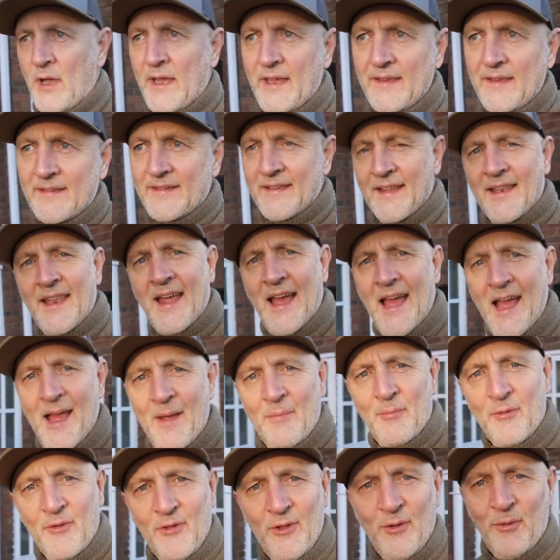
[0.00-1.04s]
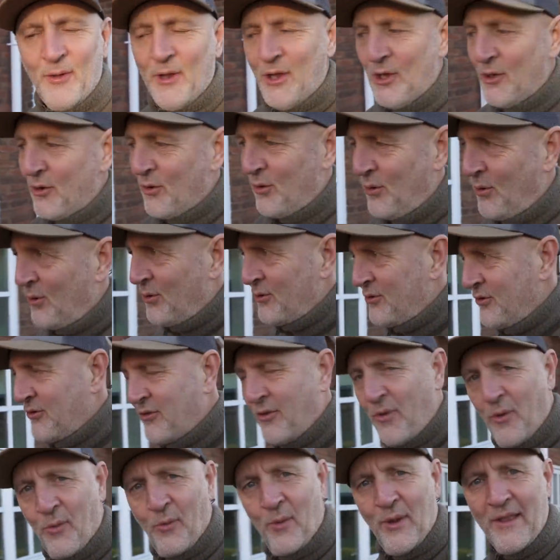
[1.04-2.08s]
It is an absolutely gorgeous
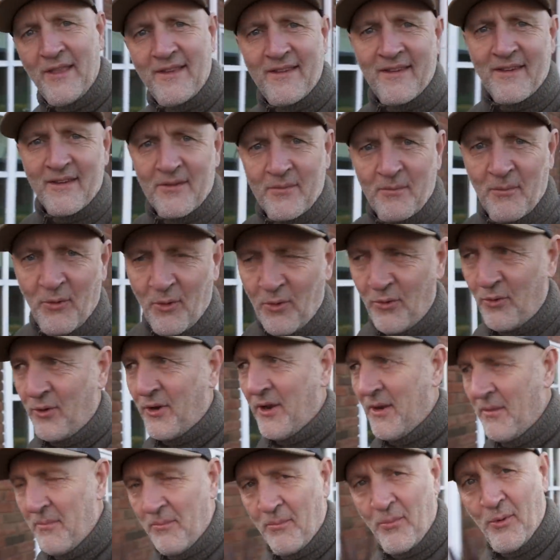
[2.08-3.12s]
winter's morning,